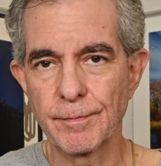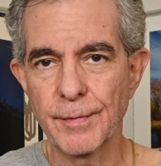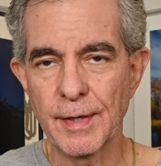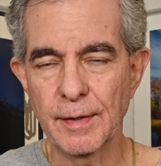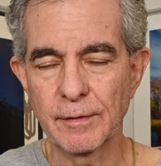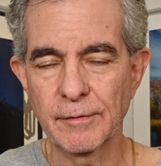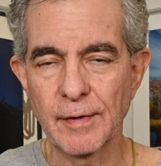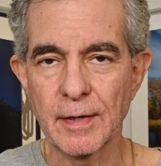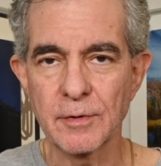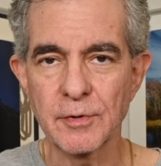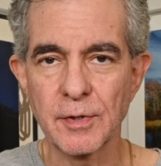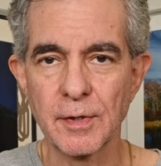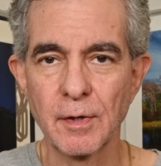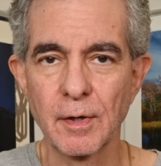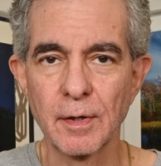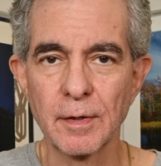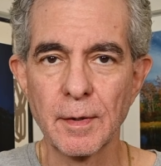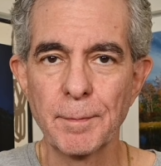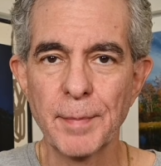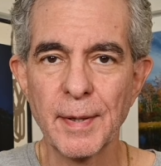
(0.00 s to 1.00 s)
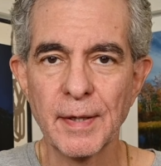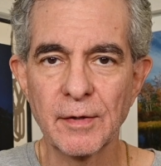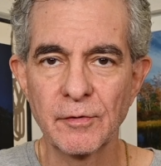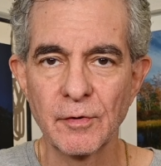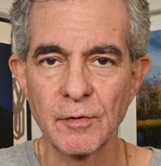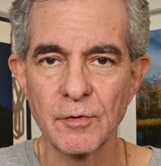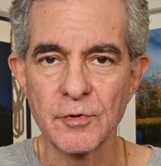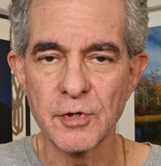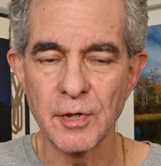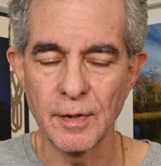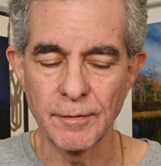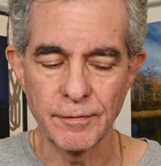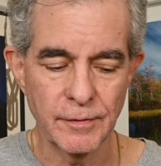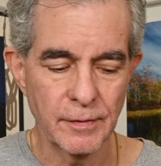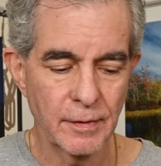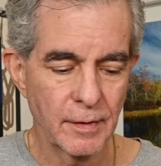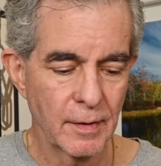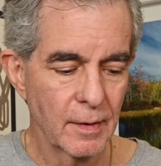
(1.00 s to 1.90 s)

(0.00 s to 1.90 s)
it's actually called a pixel shift